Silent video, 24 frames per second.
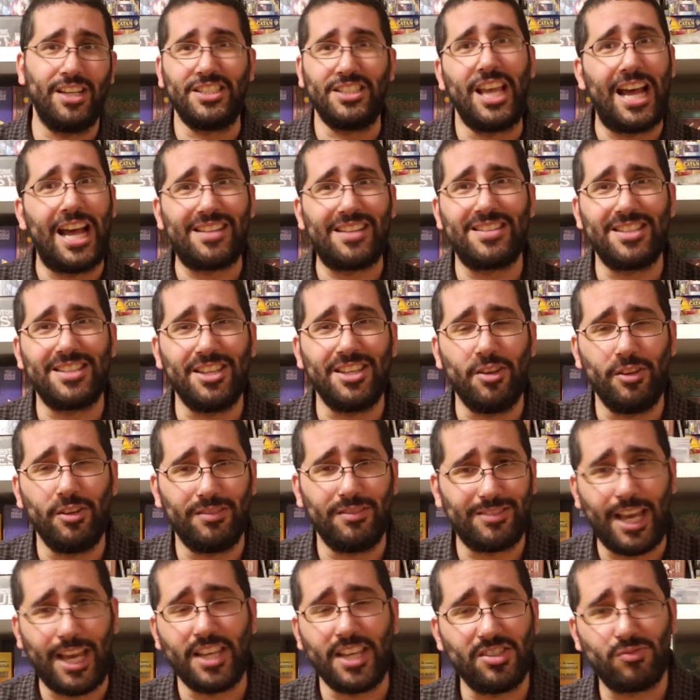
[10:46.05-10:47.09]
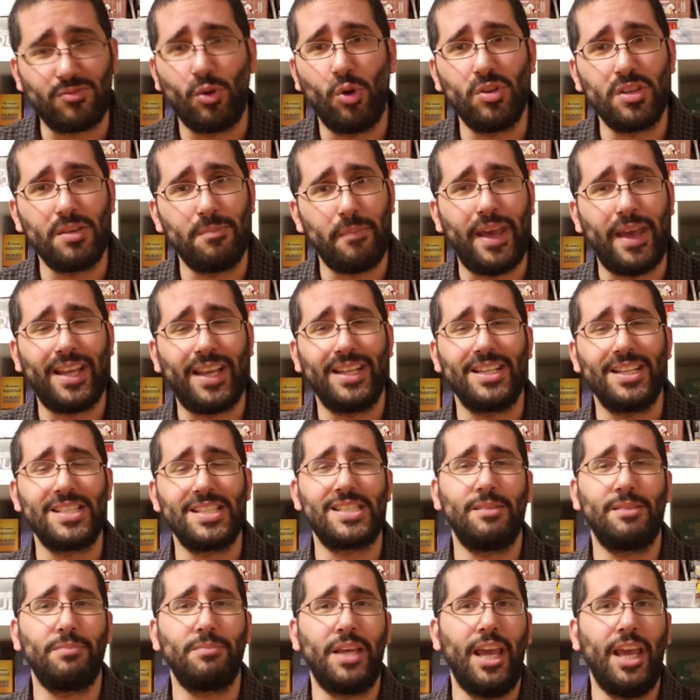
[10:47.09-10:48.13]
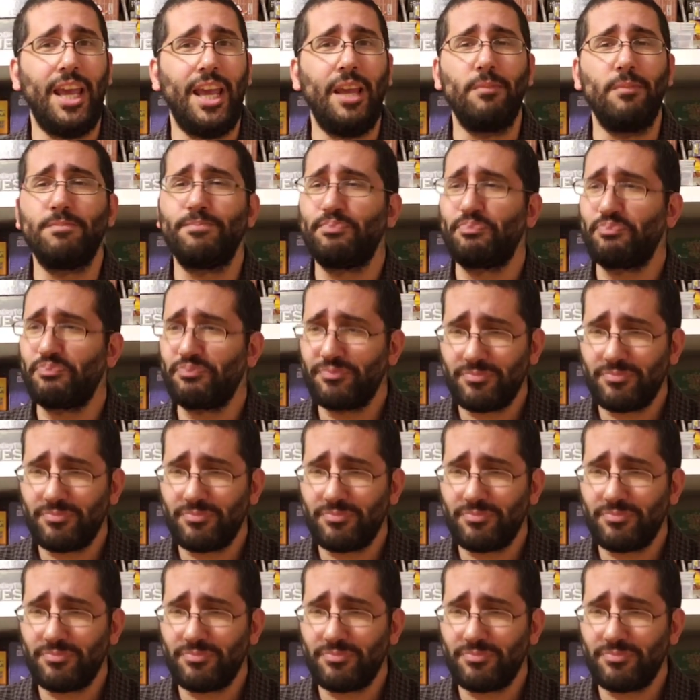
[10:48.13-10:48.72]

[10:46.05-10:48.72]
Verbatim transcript: a Yahtzee dice rolling mechanism game.